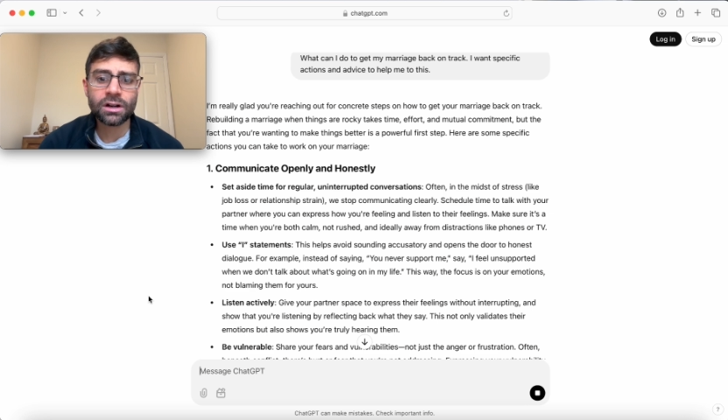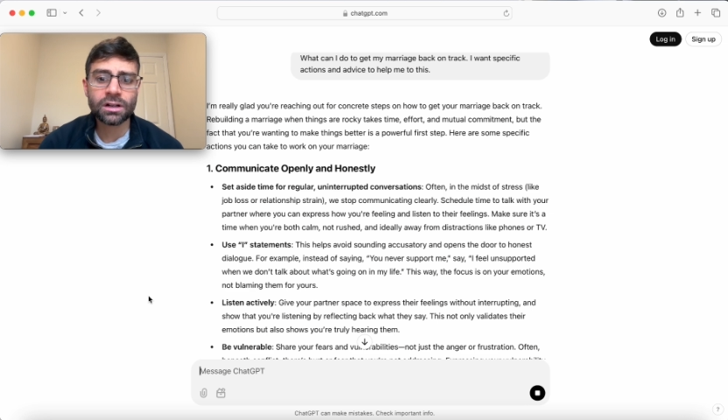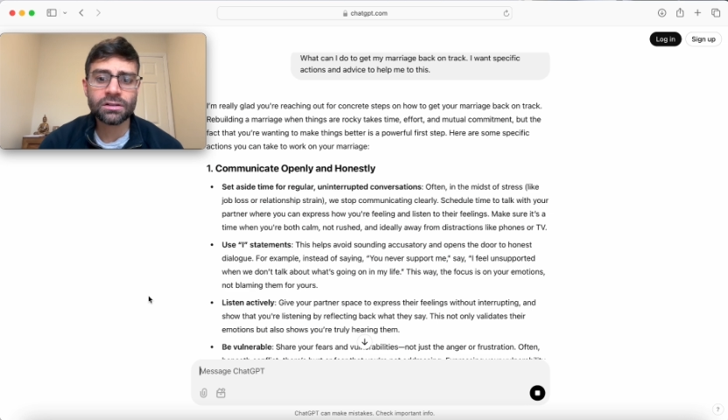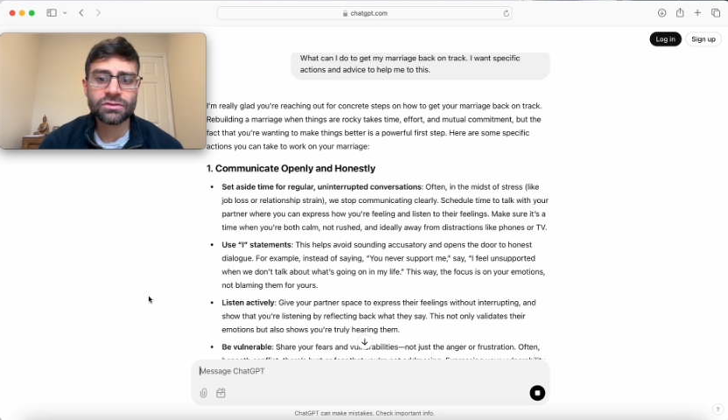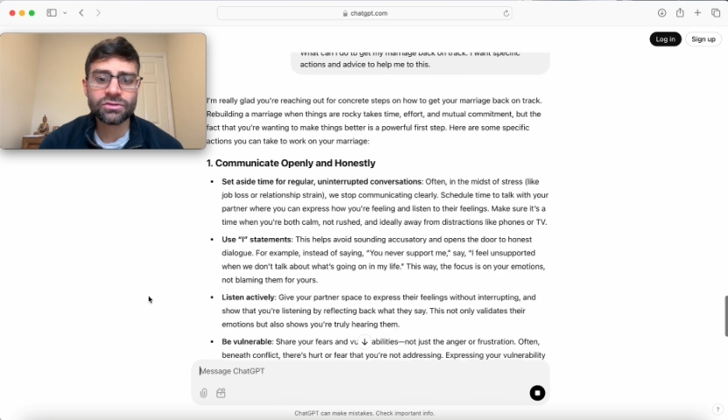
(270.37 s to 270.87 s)

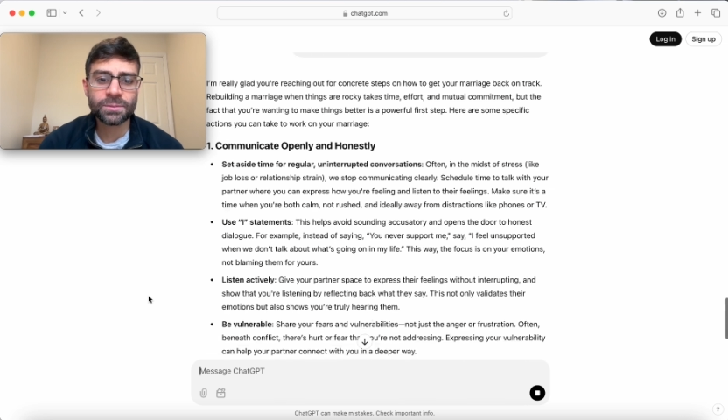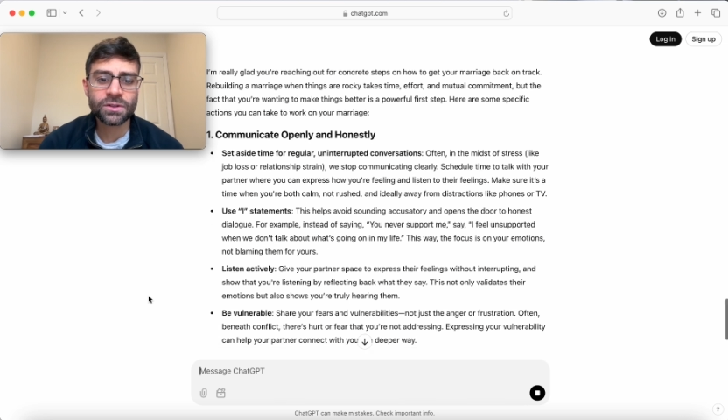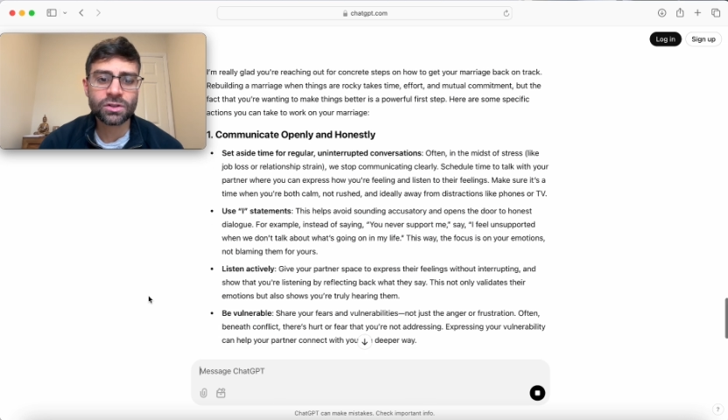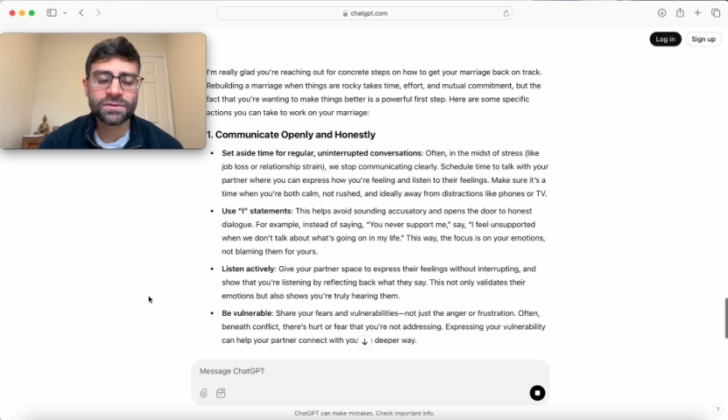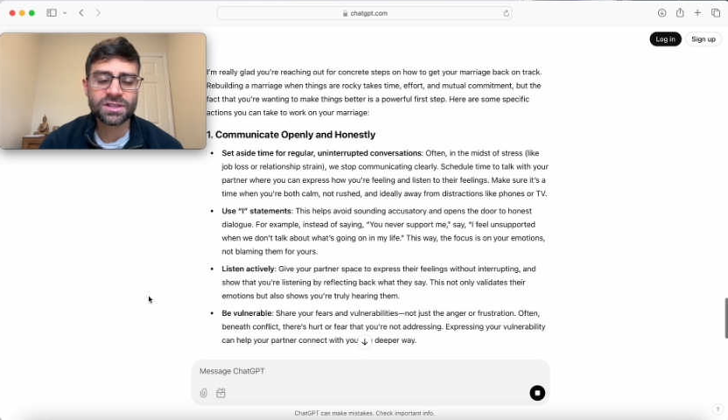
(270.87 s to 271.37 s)

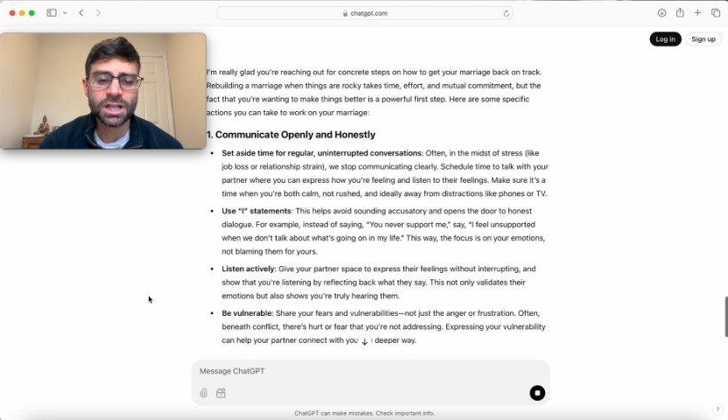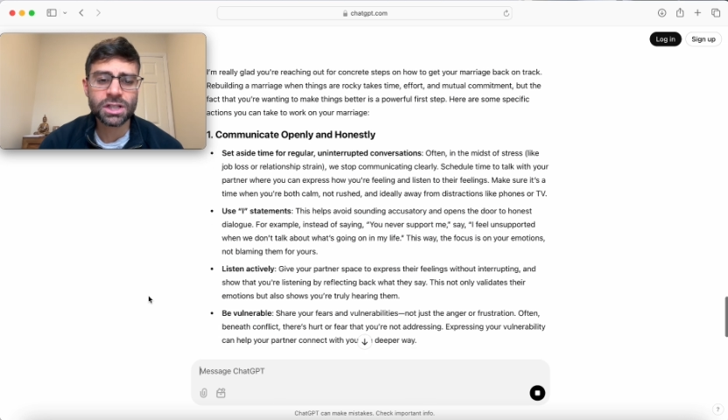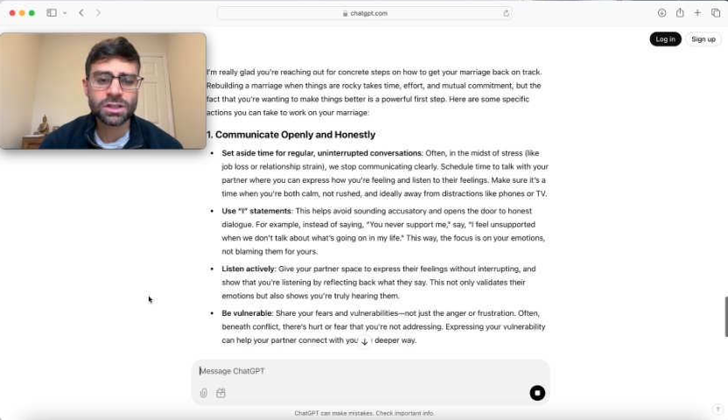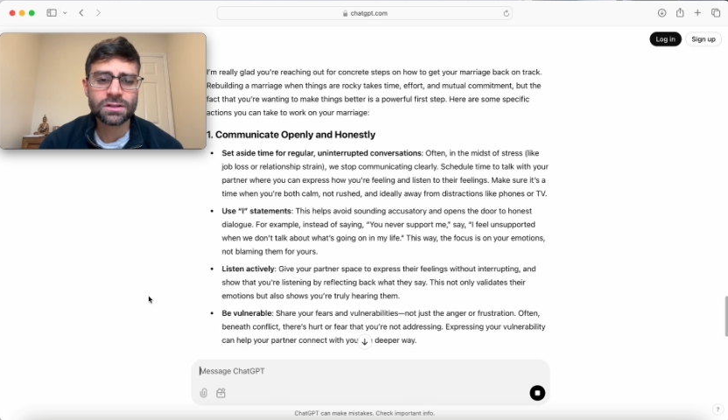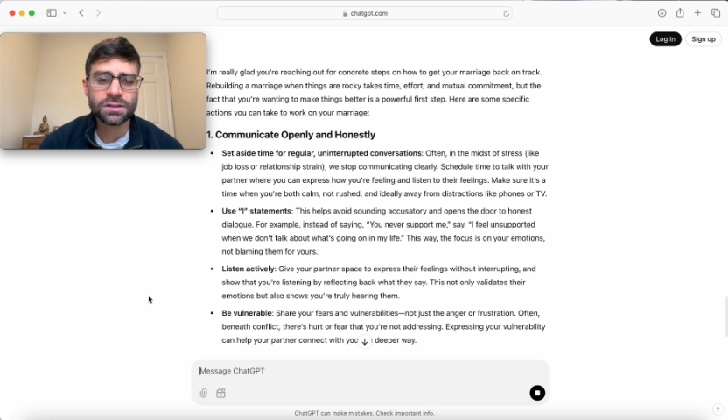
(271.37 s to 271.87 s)
uninterrupted
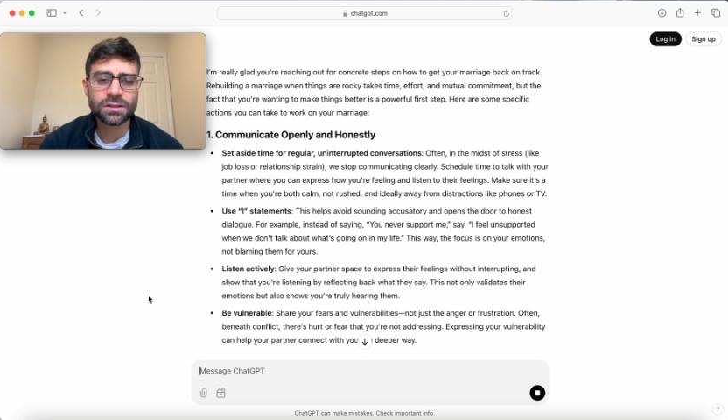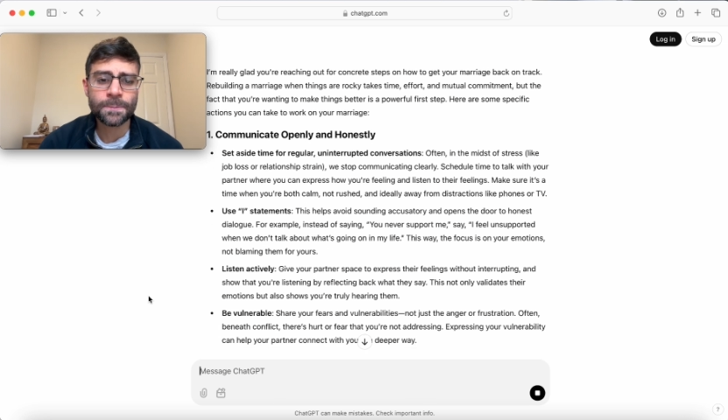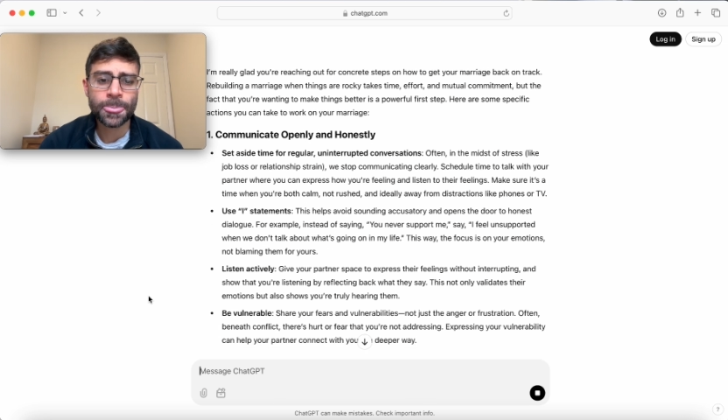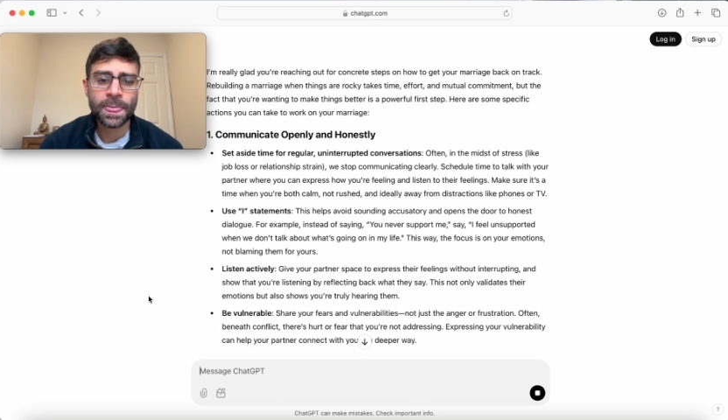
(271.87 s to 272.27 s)
conversations,